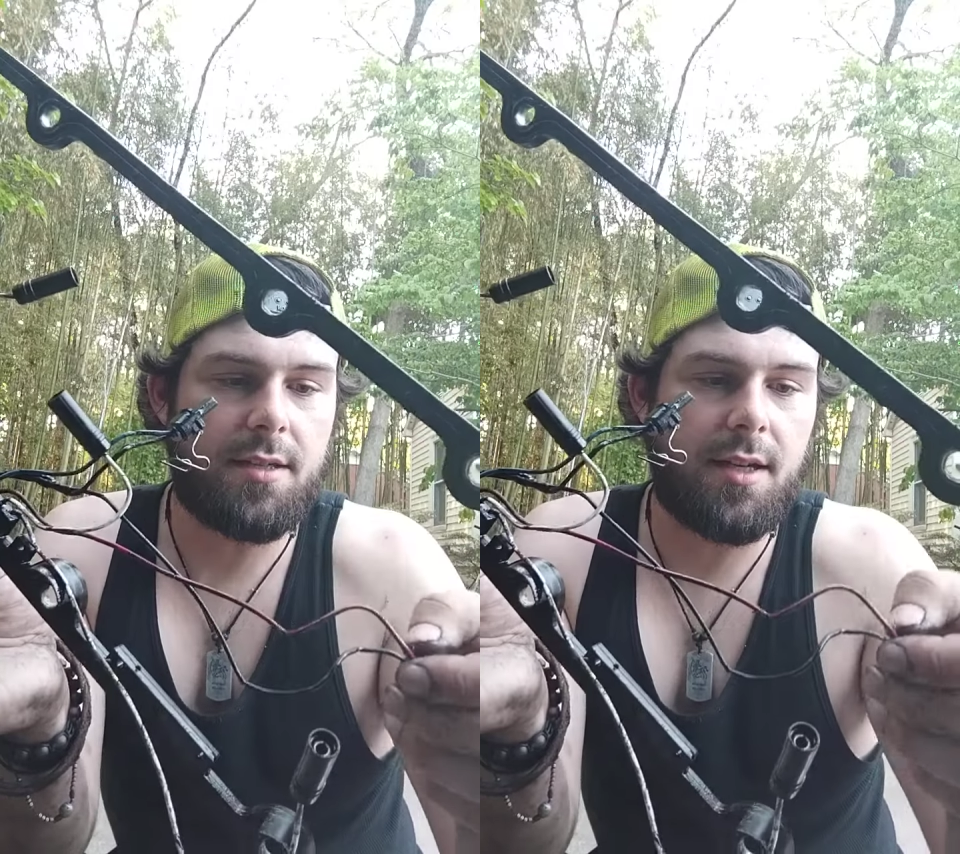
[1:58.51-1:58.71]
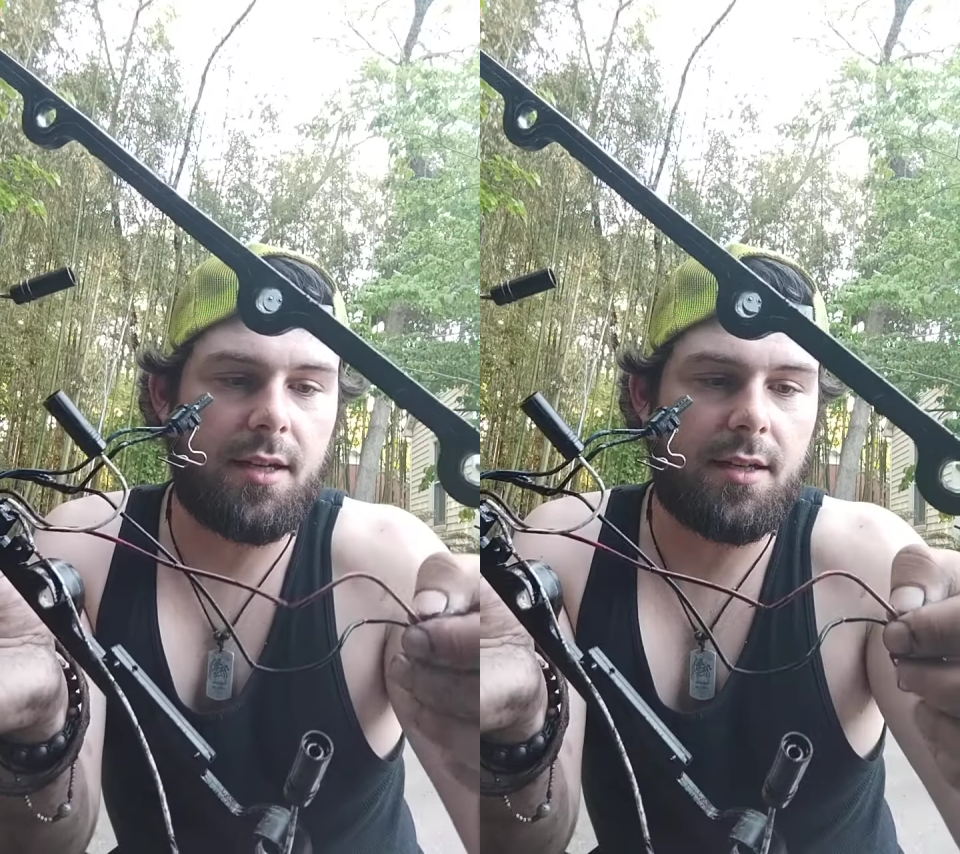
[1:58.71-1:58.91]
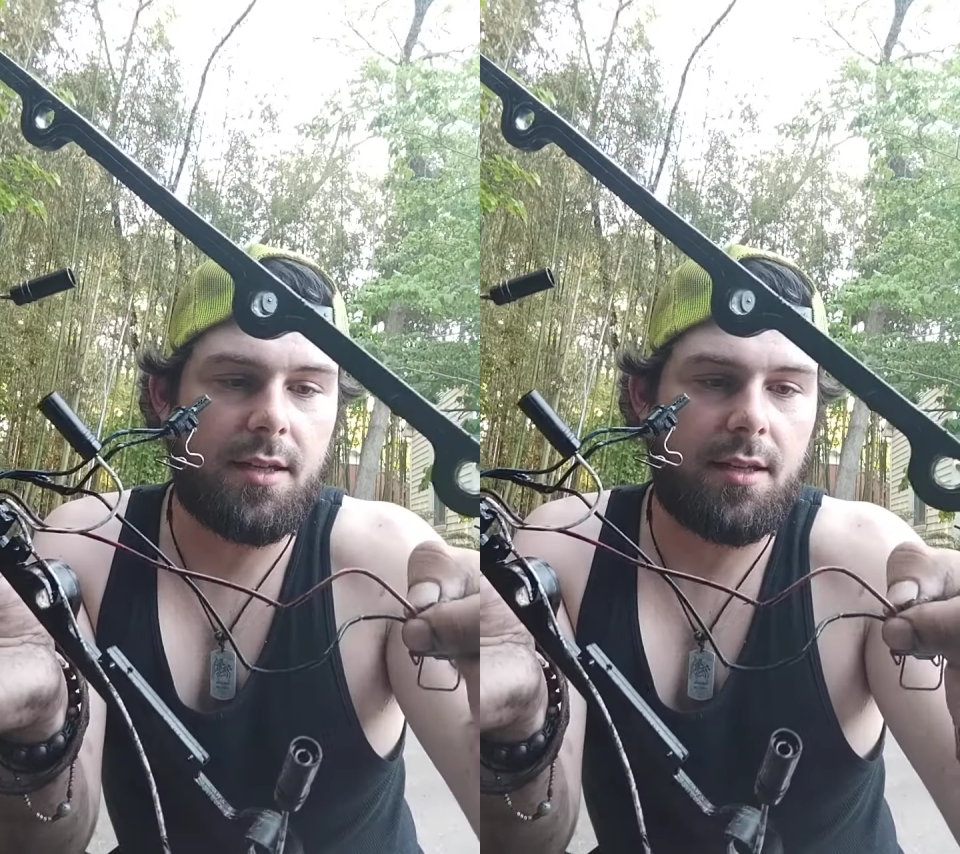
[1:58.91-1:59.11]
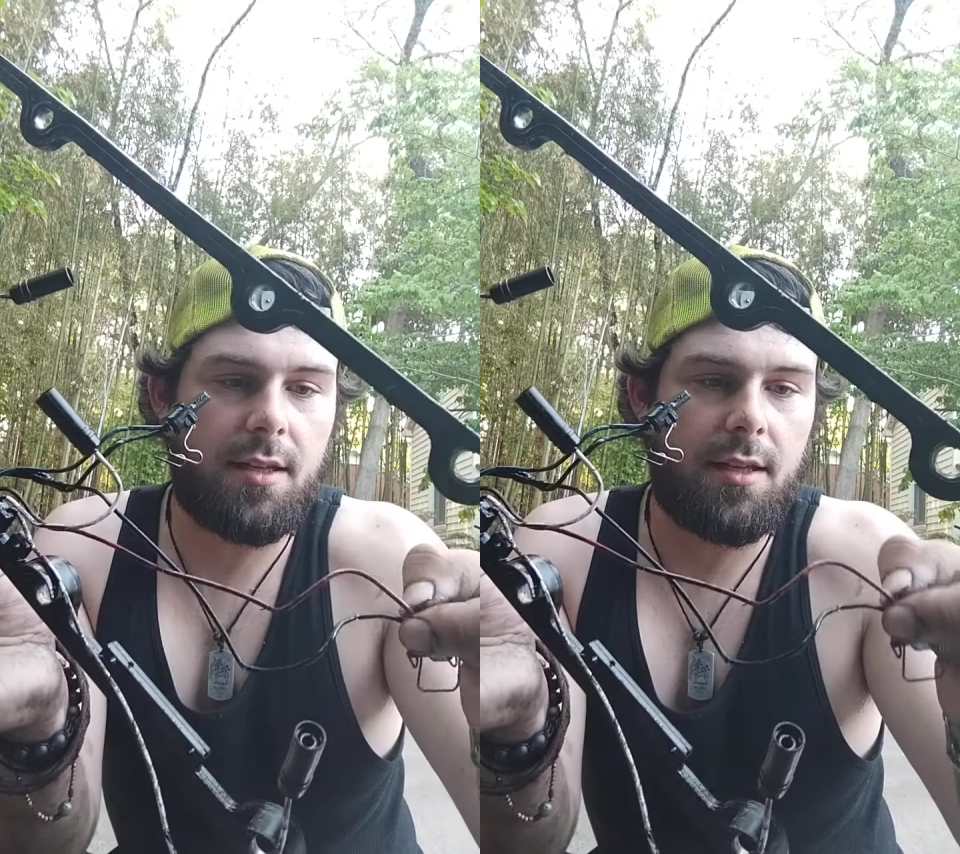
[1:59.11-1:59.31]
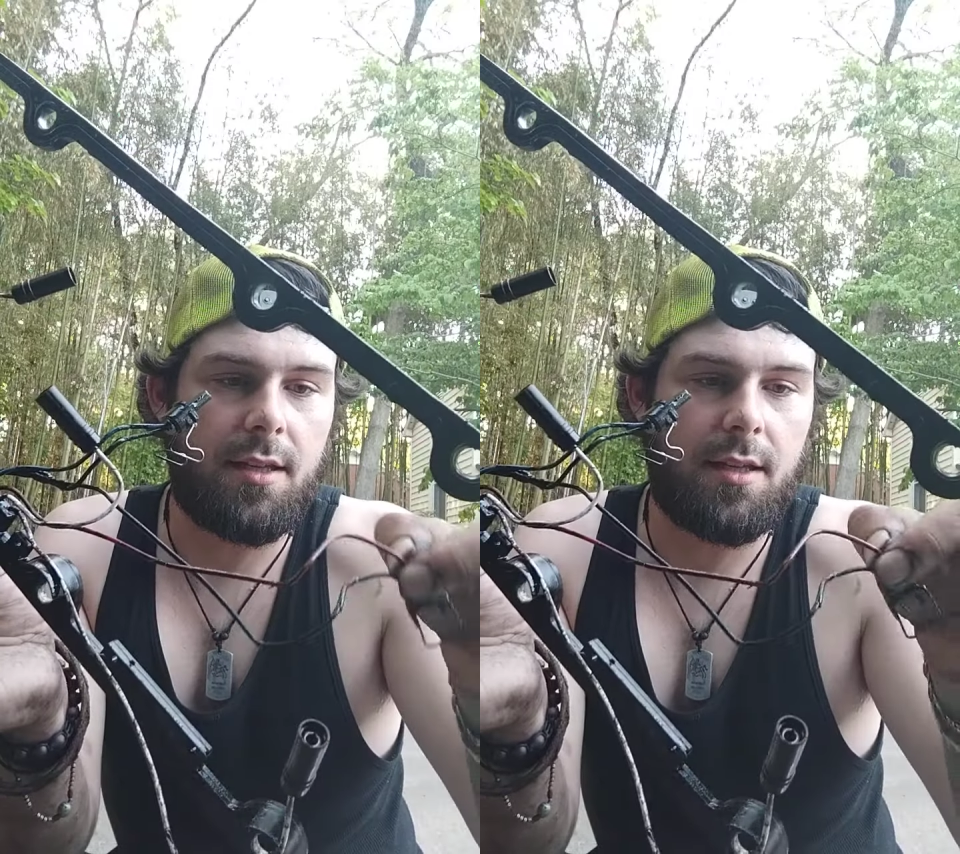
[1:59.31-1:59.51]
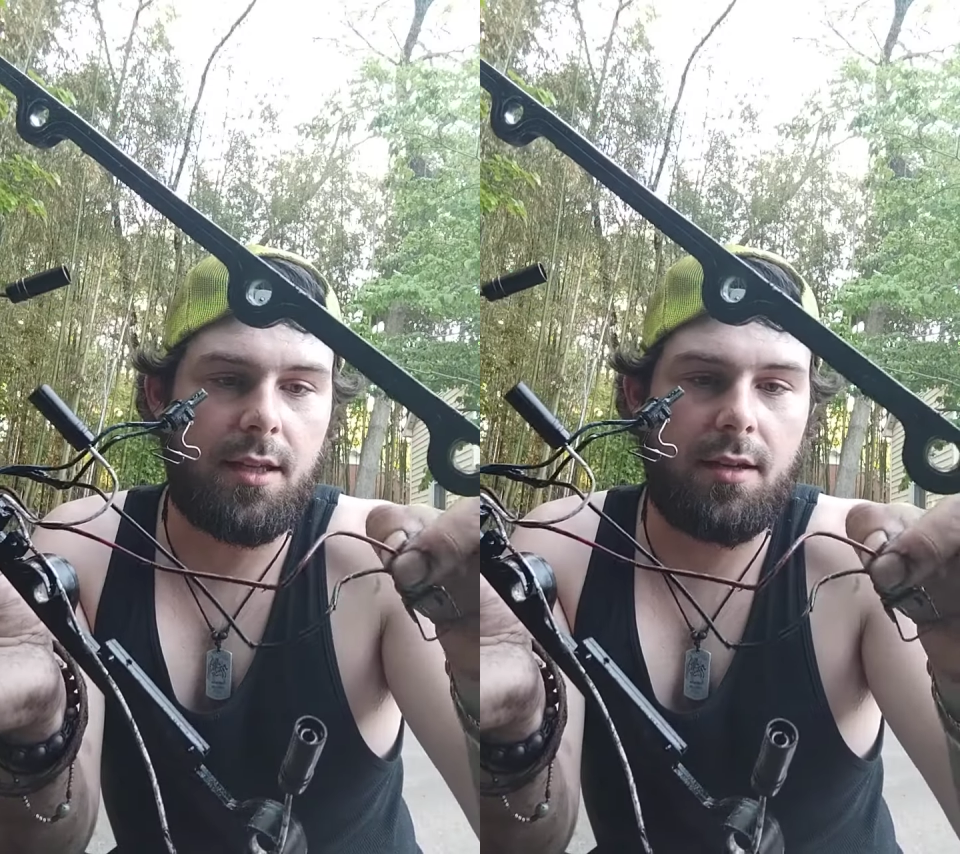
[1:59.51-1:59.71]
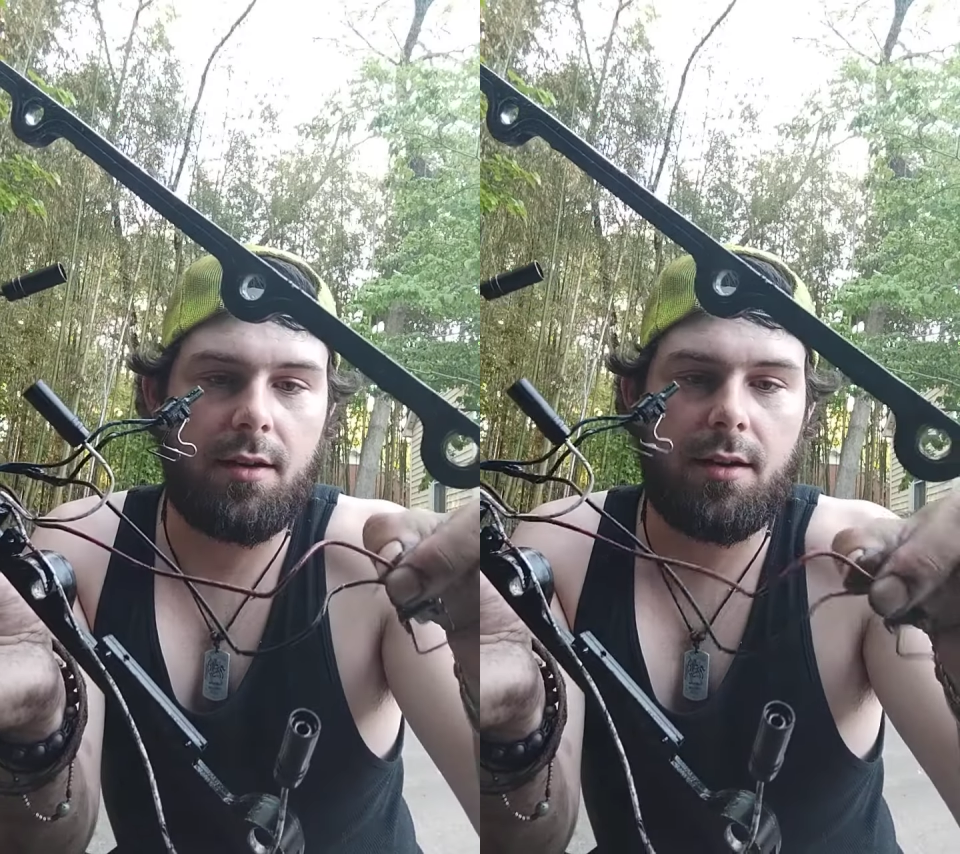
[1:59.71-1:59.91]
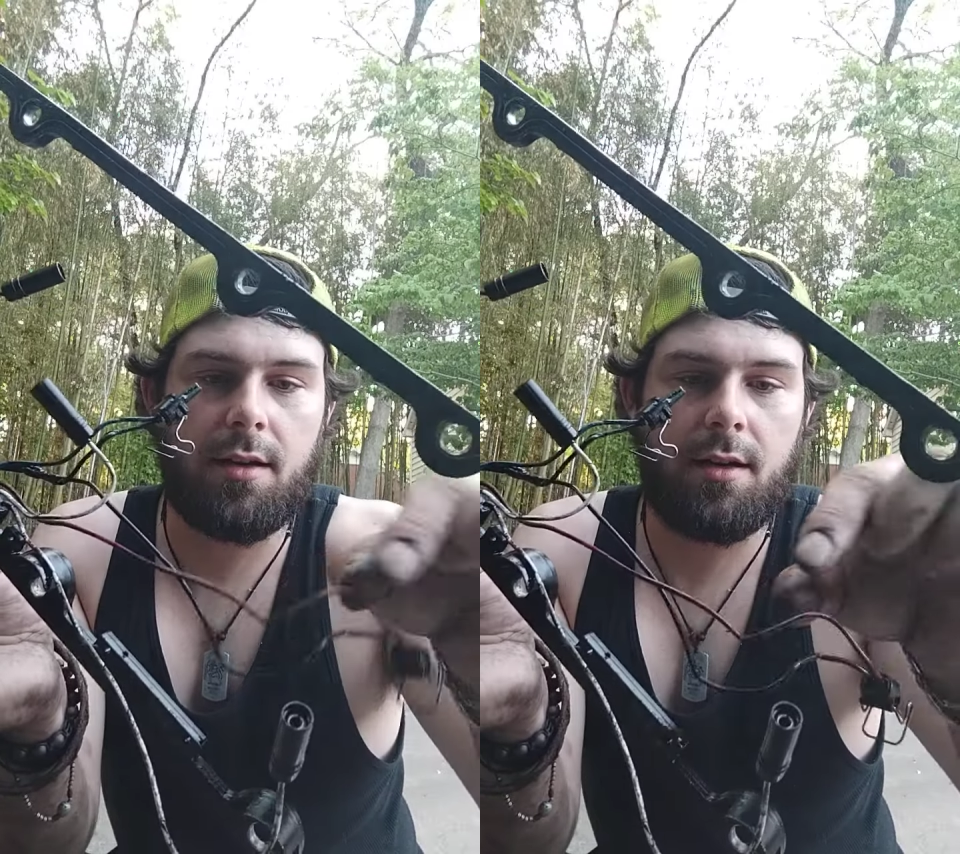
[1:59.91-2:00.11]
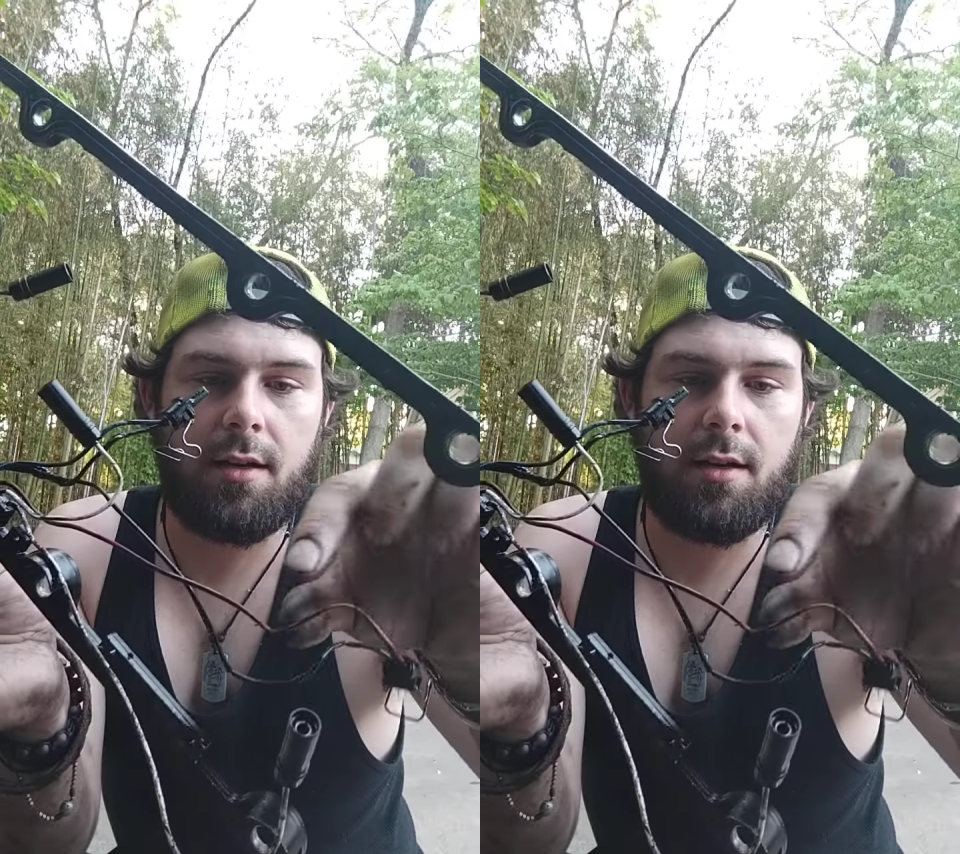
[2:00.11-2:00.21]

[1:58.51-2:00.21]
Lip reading: cut here,